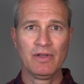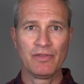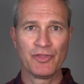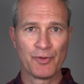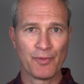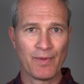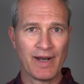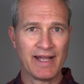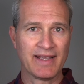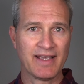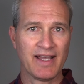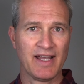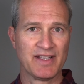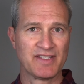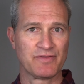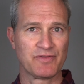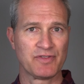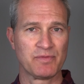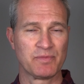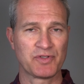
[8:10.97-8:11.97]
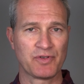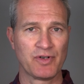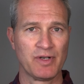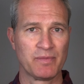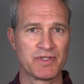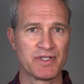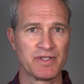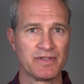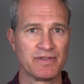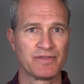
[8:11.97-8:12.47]
the right kinds of
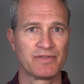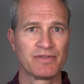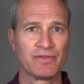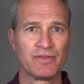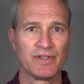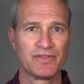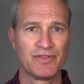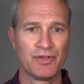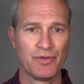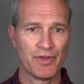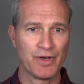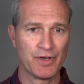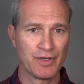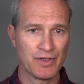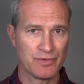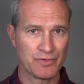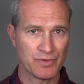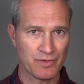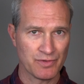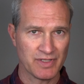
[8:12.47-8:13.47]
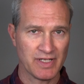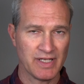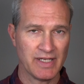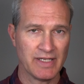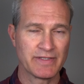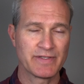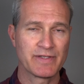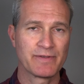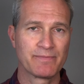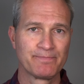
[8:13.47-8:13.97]
subscriptions to their users'
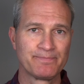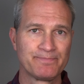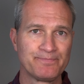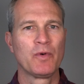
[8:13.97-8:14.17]
needs.